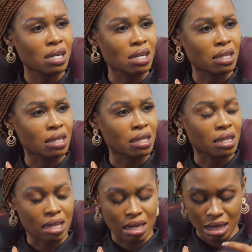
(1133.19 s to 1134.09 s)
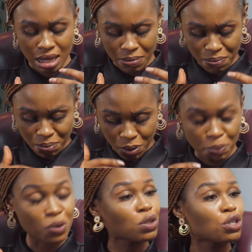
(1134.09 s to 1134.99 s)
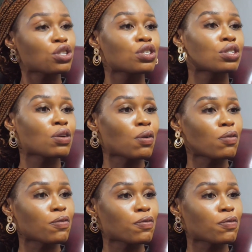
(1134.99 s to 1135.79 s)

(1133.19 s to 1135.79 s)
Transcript: in the proposition of